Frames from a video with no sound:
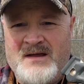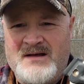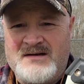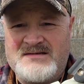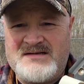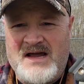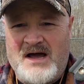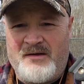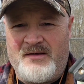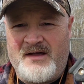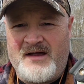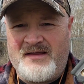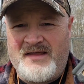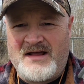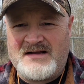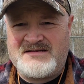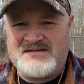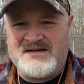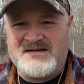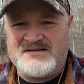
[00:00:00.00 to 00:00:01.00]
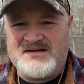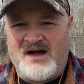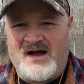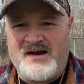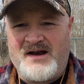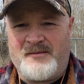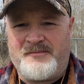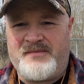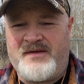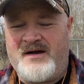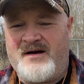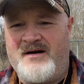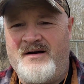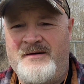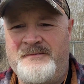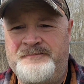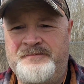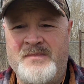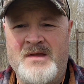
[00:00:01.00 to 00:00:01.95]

see how that's designed up there?